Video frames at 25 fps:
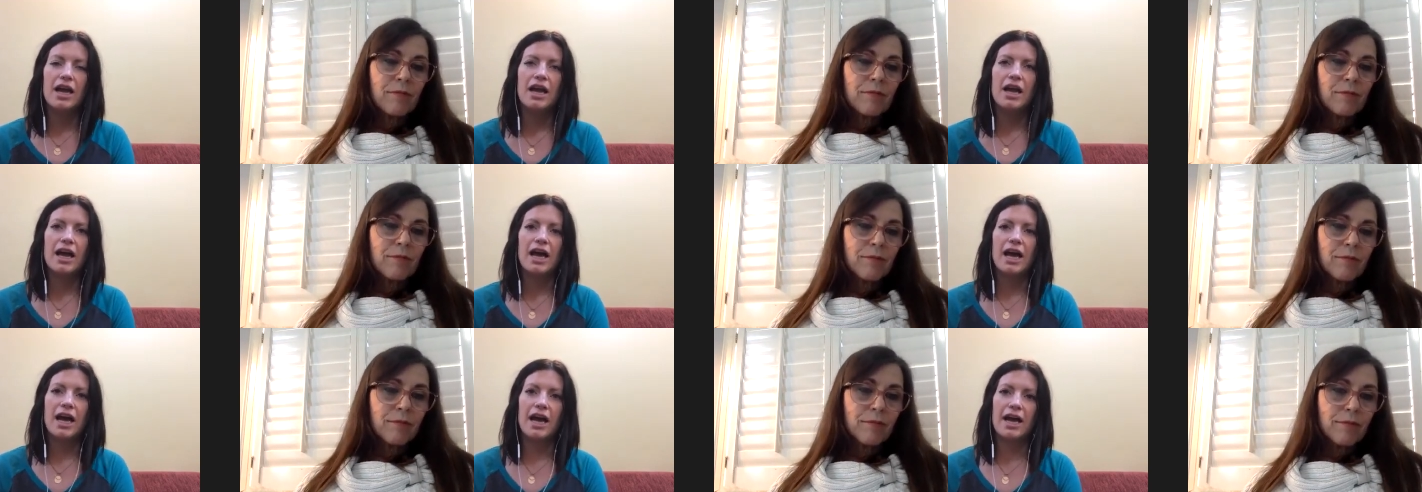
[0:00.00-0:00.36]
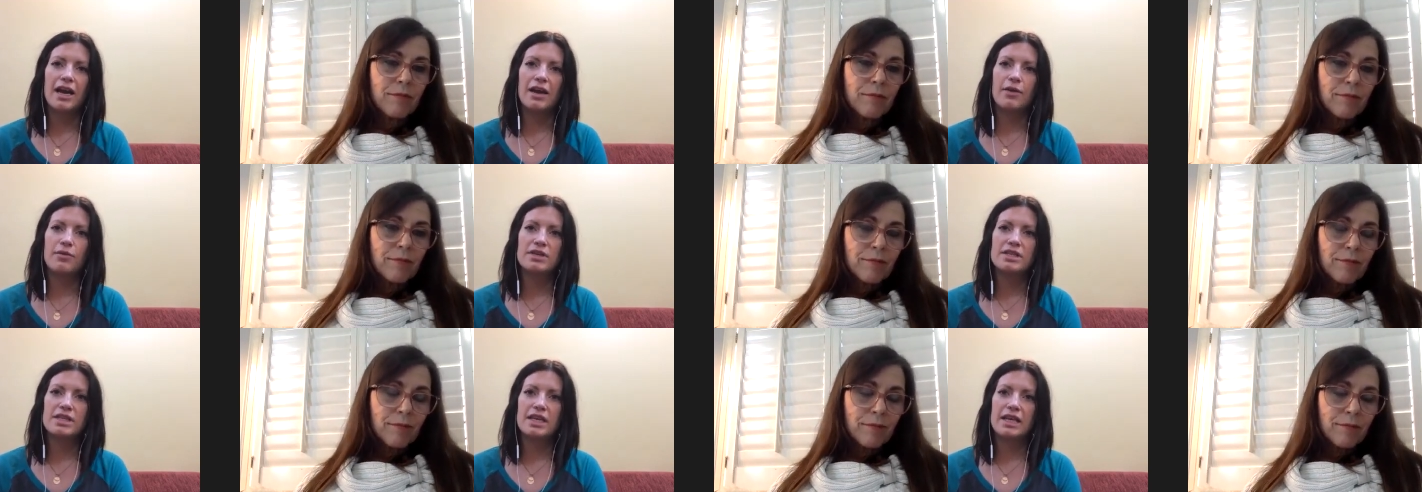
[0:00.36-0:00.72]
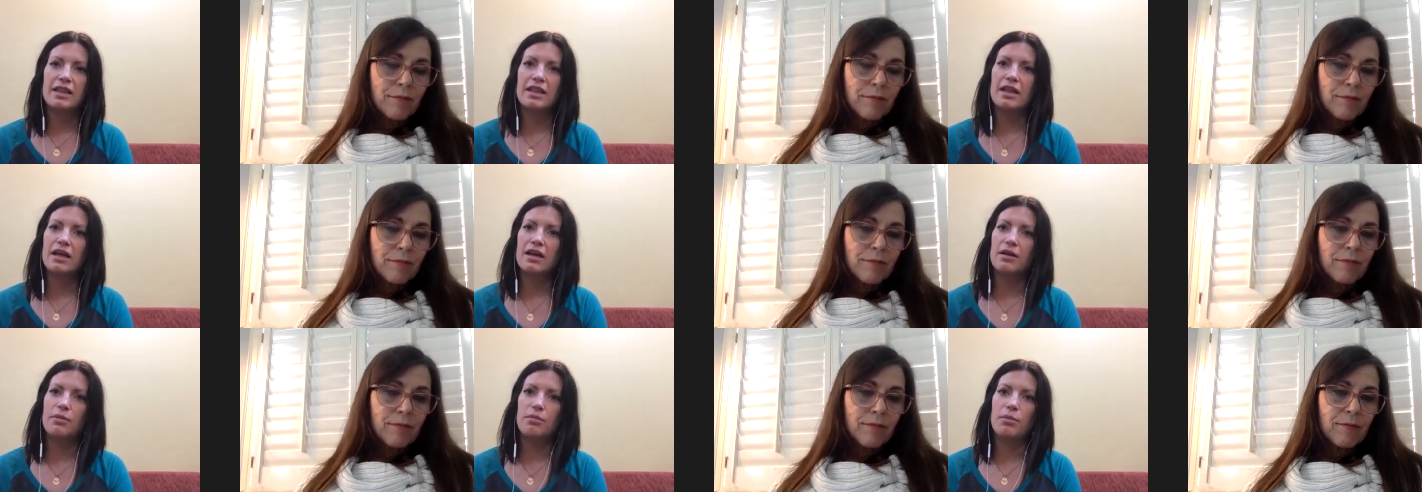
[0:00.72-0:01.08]
Speaker 1: And it was
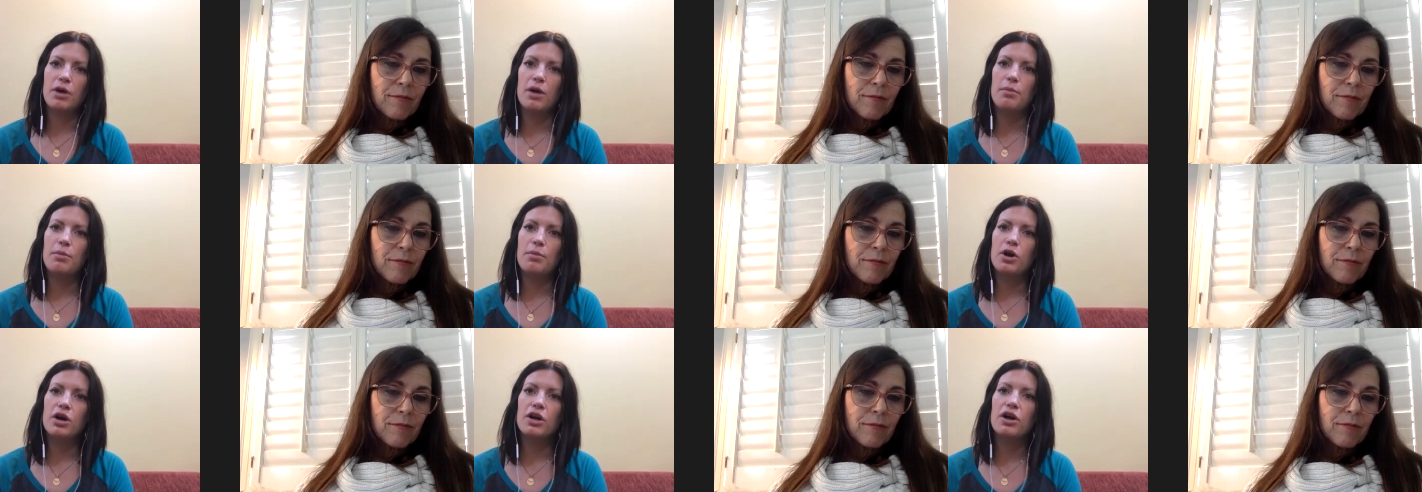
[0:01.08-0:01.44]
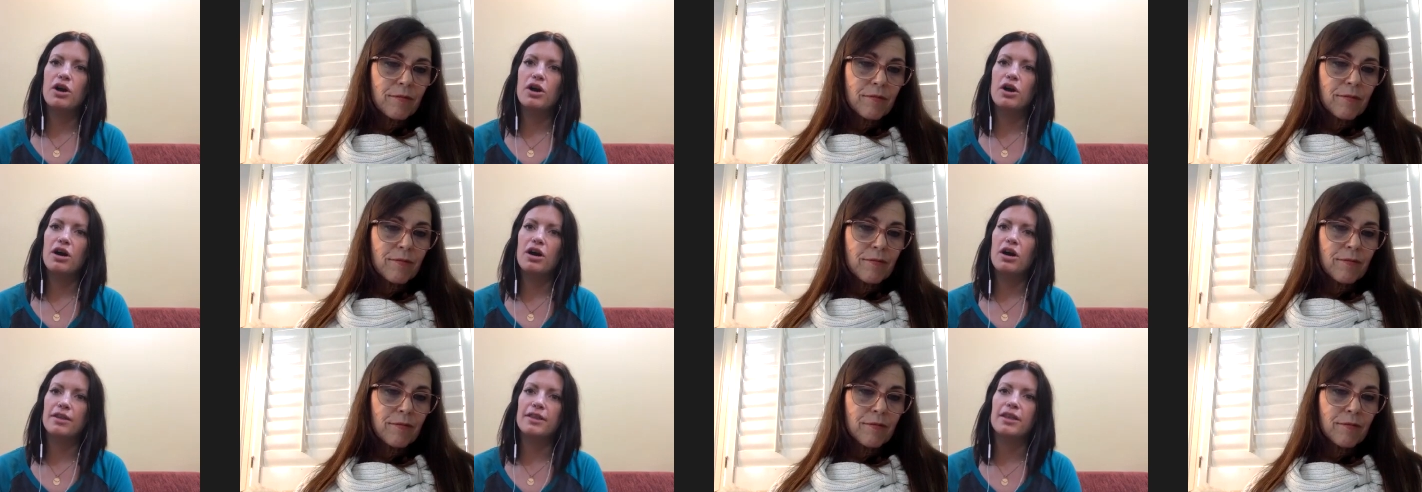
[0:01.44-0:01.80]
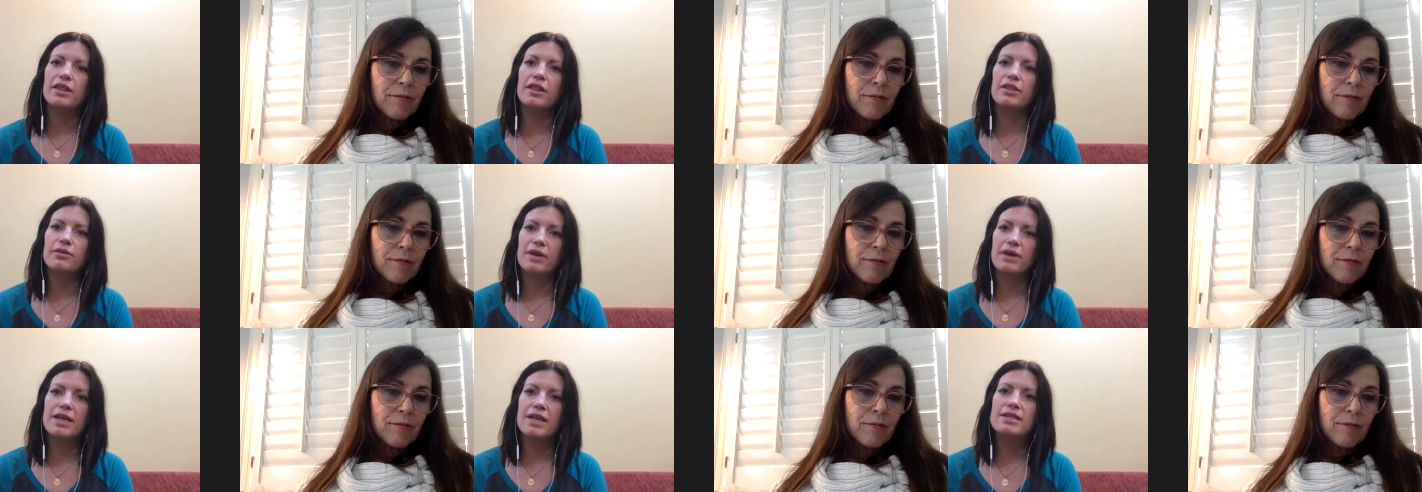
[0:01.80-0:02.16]
in the, a book called The
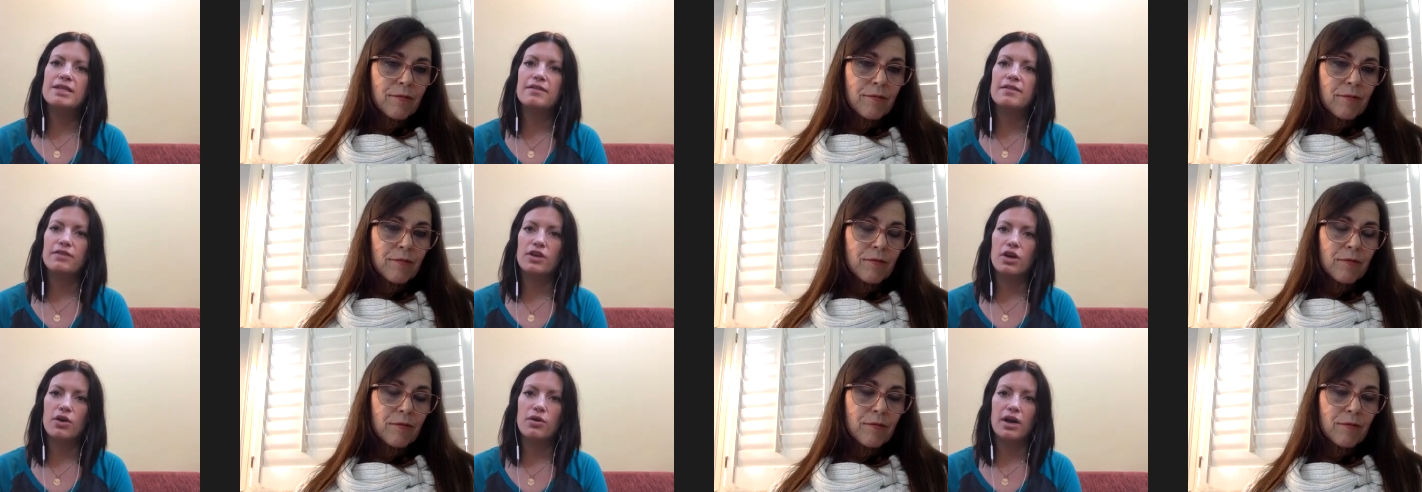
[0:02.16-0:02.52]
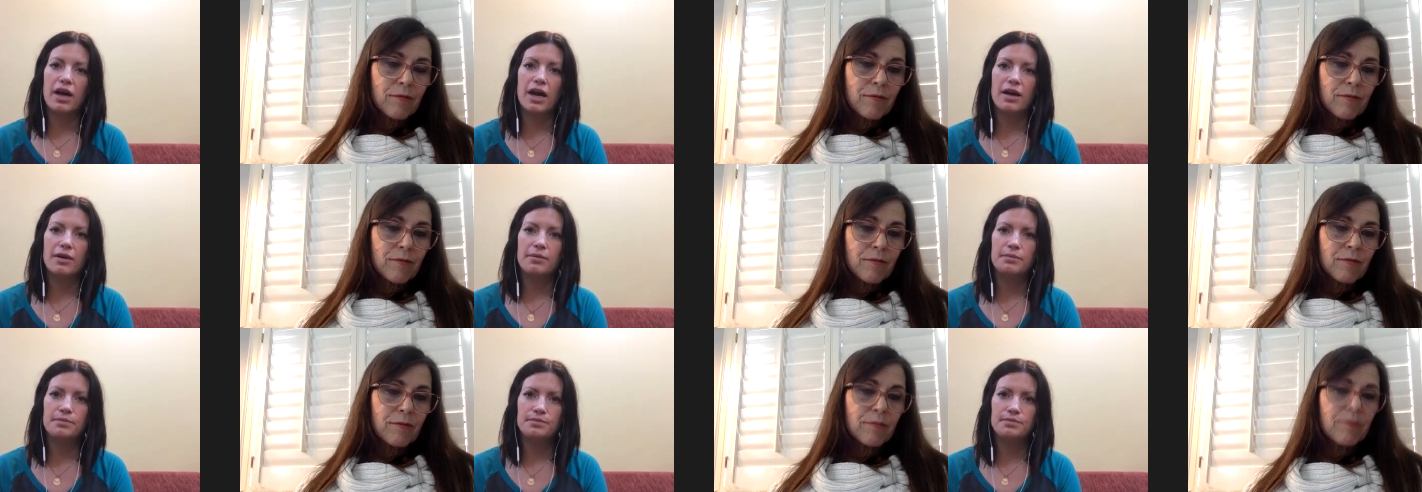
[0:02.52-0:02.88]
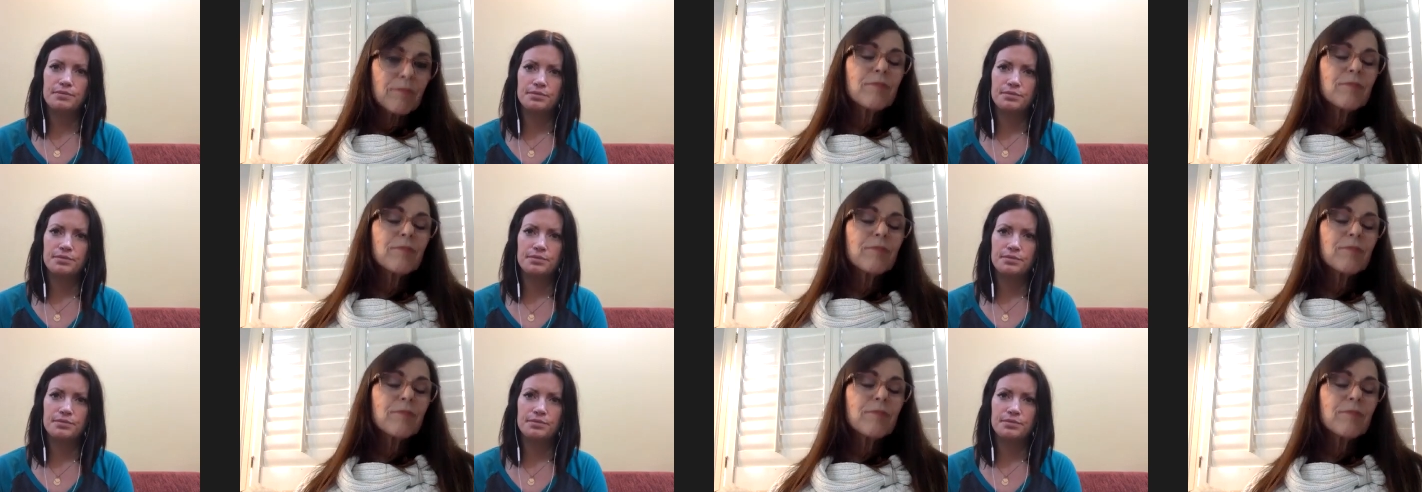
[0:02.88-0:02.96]
Threads of Yoga.